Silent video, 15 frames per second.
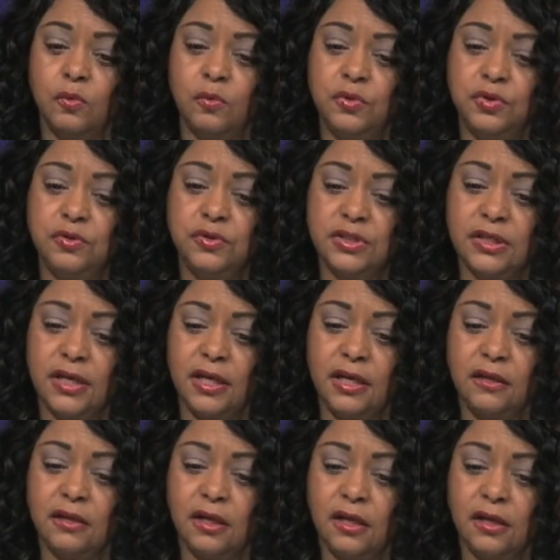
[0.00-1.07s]
what you're
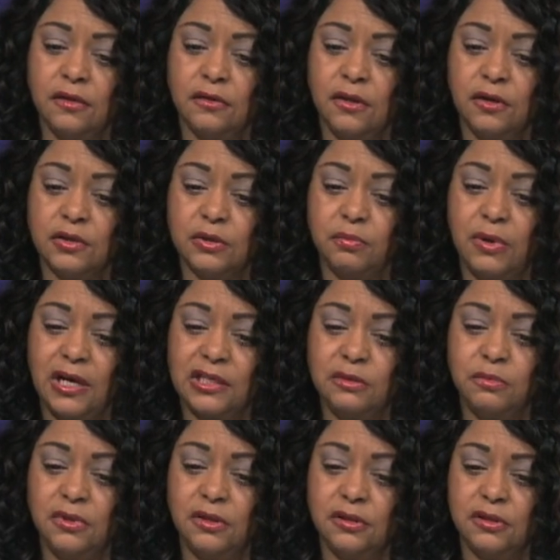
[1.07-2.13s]
saying that there's a
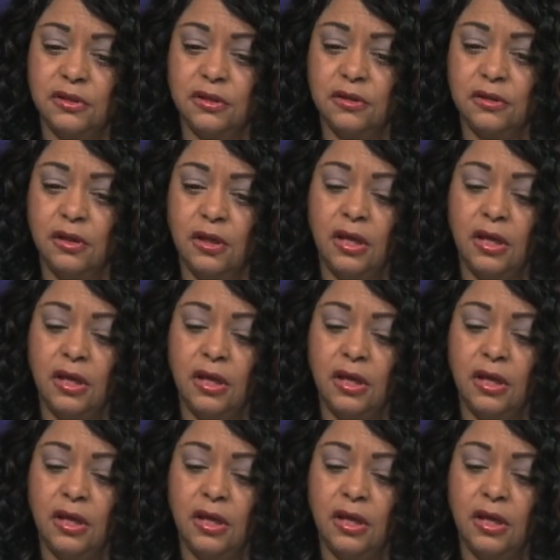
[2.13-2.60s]
possibility